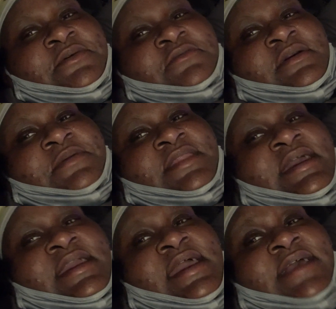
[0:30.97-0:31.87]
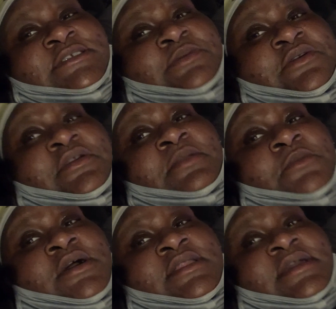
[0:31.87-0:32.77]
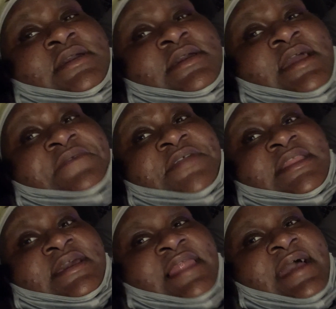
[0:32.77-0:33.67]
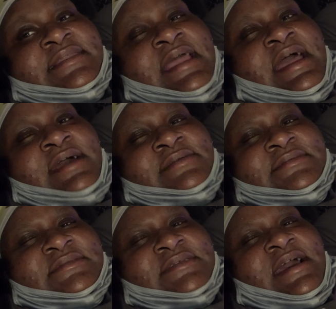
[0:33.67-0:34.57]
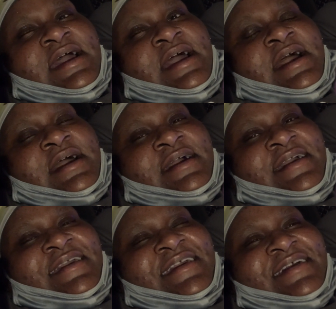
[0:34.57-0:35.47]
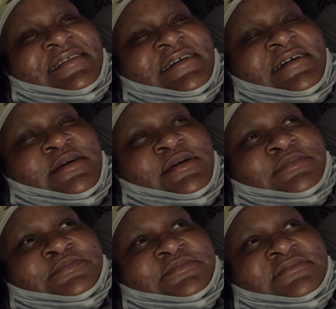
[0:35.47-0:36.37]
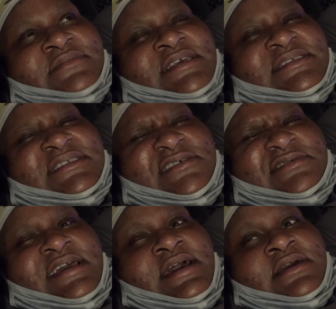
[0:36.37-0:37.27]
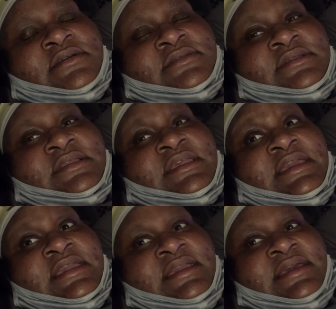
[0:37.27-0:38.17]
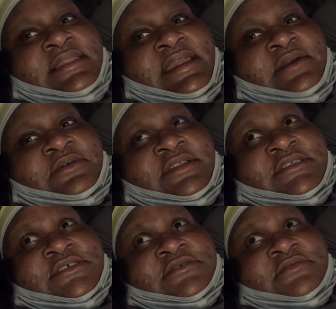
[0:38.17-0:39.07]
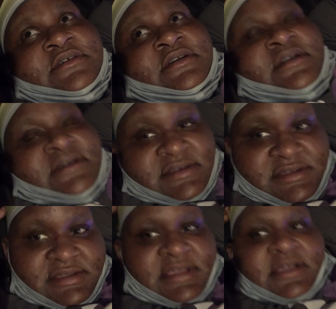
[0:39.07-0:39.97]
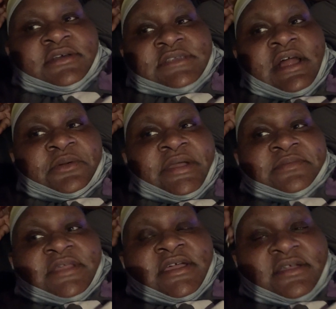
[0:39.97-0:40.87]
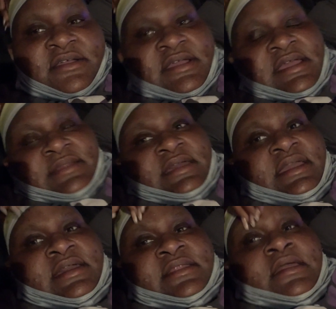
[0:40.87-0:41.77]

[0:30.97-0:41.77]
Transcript: been rubbing like aspartame on it and everything like that, and it's still not kicking in like I wanted to. It goes all the way up there. And then